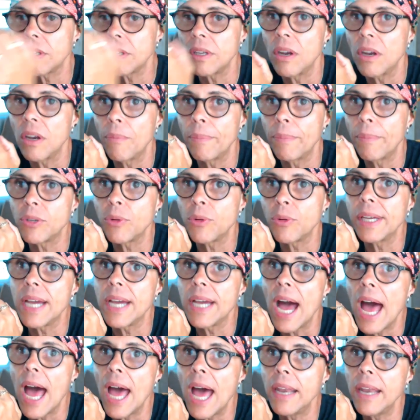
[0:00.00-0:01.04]
you know, between
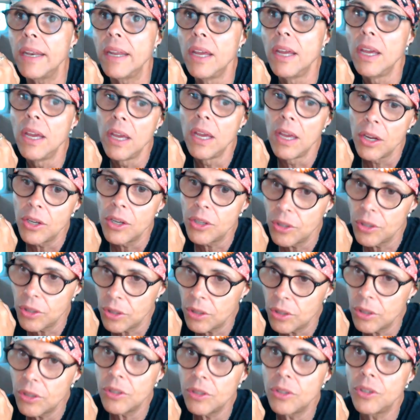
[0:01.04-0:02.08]
God,
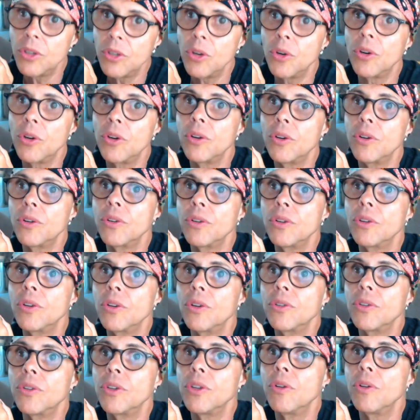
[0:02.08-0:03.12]
your
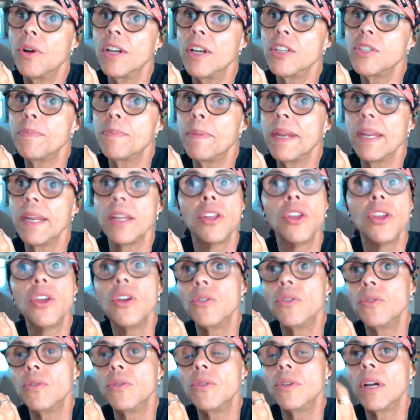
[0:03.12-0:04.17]
new husband and
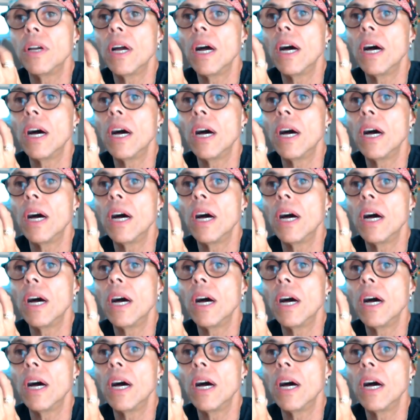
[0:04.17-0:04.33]
you.